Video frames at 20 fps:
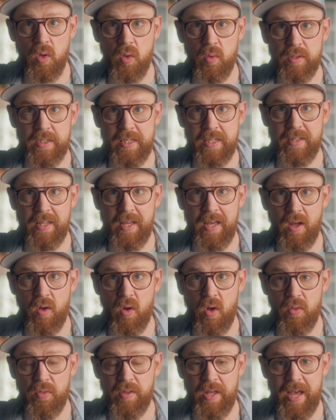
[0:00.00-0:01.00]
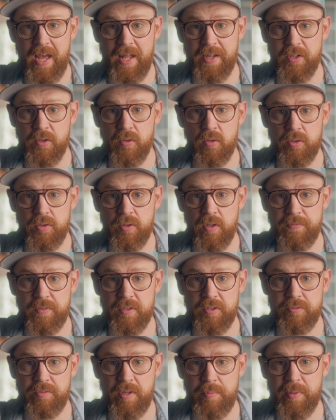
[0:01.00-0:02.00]
only on the handle. So if you
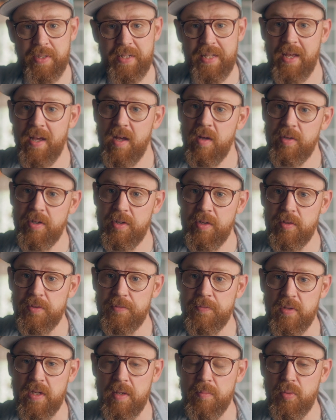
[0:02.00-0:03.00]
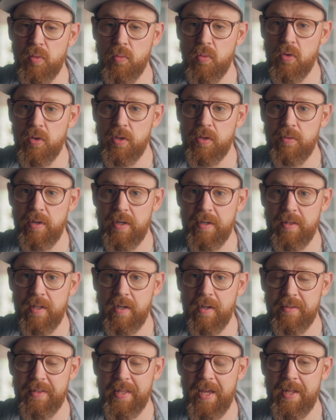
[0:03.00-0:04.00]
strip it down and use it for gimbal work or anything
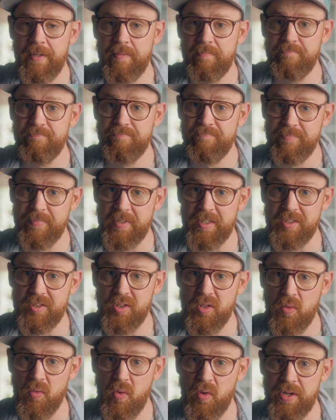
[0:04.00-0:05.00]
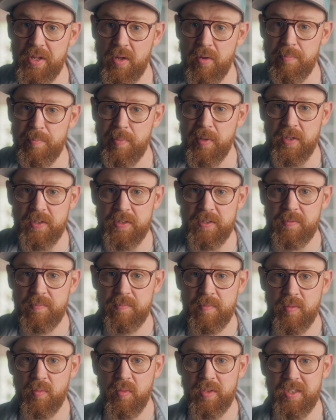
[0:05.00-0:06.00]
like that, there's no audio inputs,
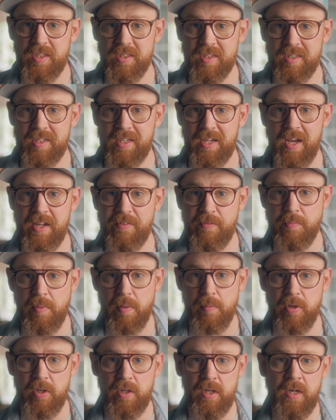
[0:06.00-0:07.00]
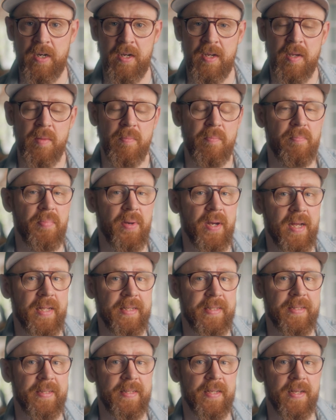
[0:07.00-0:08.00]
which is kind of a bummer.
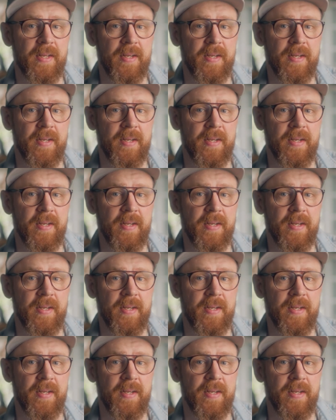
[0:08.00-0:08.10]
But